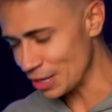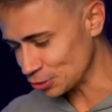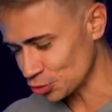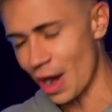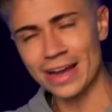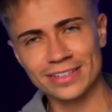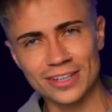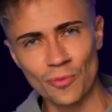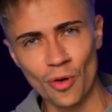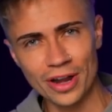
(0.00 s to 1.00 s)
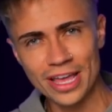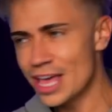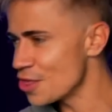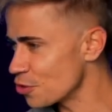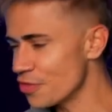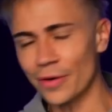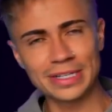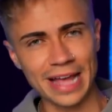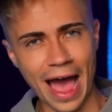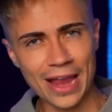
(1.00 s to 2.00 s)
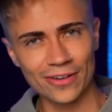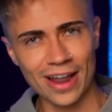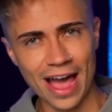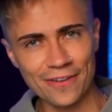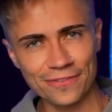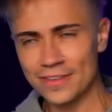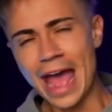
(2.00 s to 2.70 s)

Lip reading: and track someone through their entire life.